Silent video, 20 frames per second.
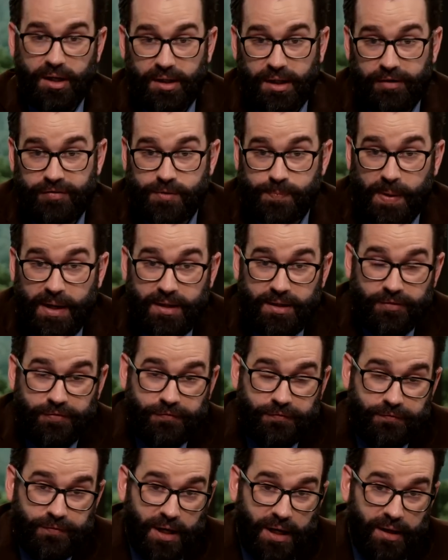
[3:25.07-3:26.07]
love spending
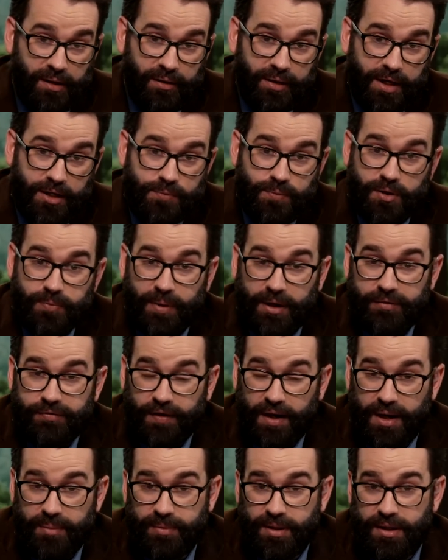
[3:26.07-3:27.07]
the holidays with my
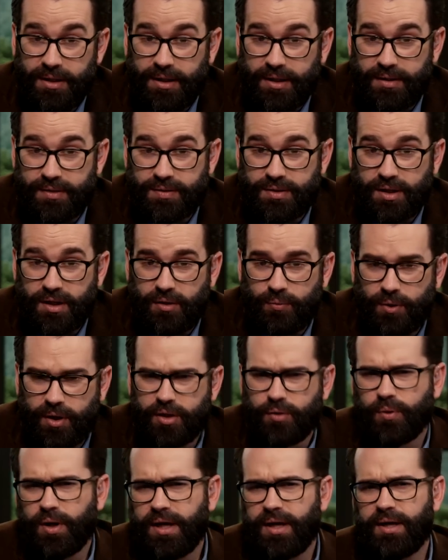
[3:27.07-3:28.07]
family, and one of the
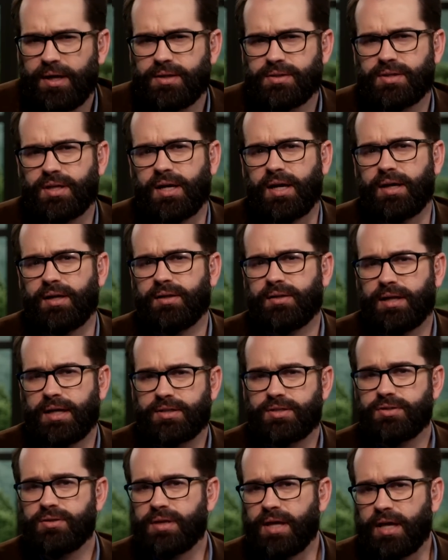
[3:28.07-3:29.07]
ways that I like
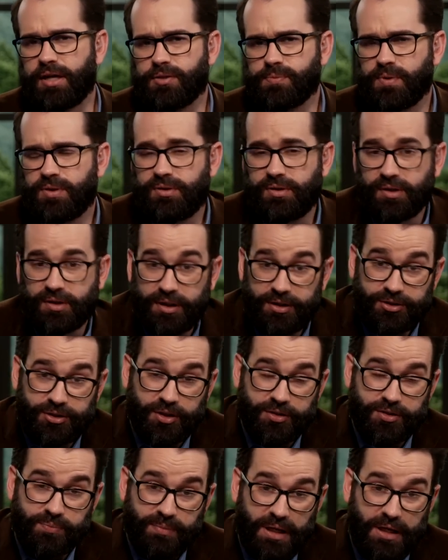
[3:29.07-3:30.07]
to do that is with
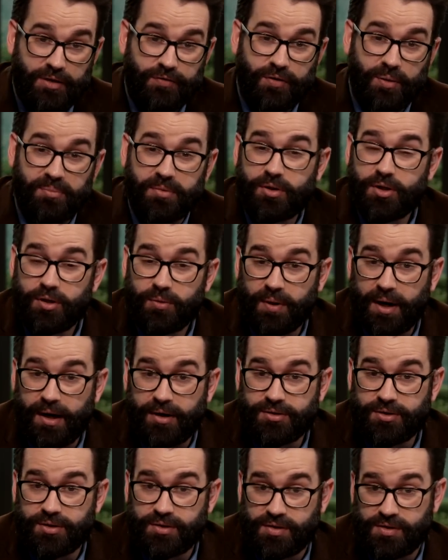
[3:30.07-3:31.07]
delicious meat from Good
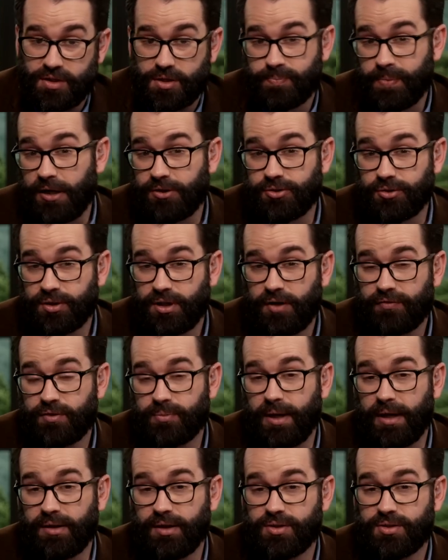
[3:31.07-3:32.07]
Ranchers. As a special gift to
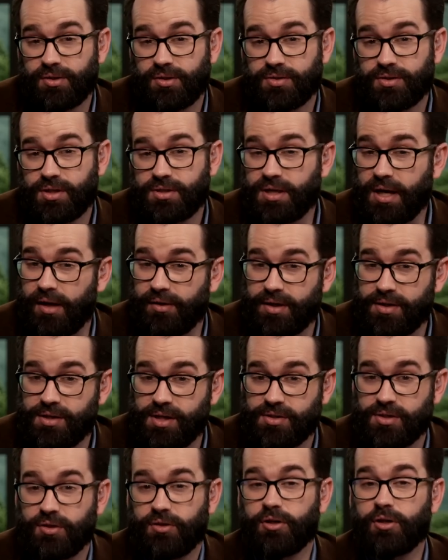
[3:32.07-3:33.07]
my listeners this holiday
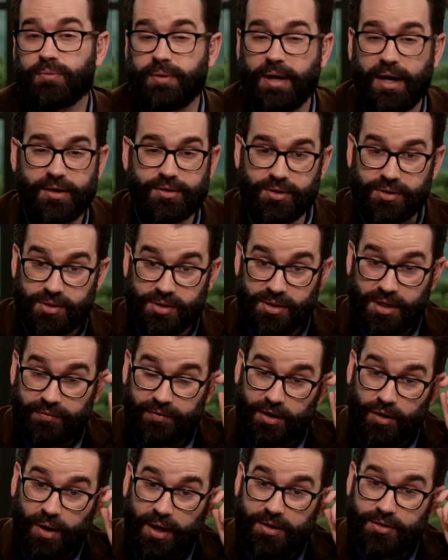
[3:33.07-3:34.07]
season, Good Ranchers is giving
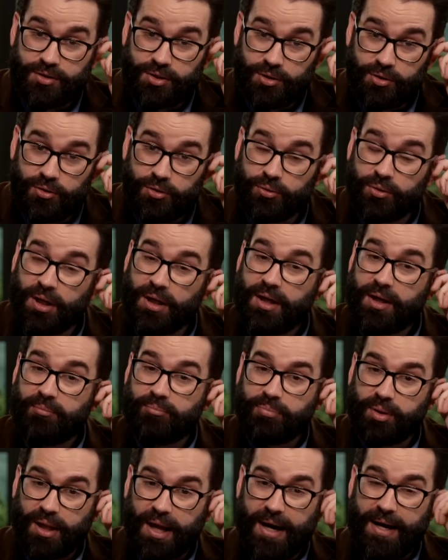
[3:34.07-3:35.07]
away 2
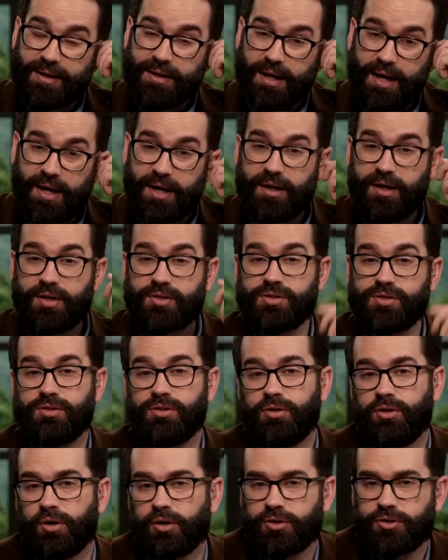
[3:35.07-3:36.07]
Black Angus New
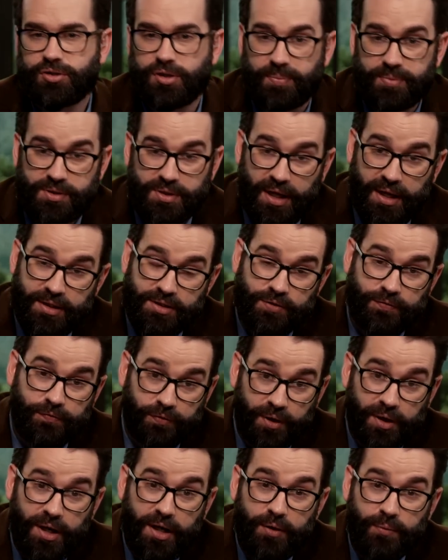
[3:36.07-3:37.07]
York strip steaks
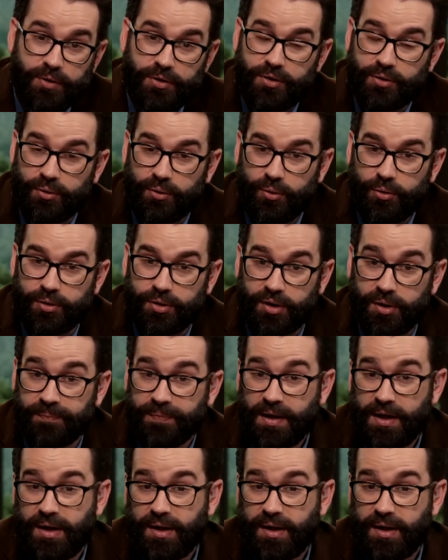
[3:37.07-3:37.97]
free with your order.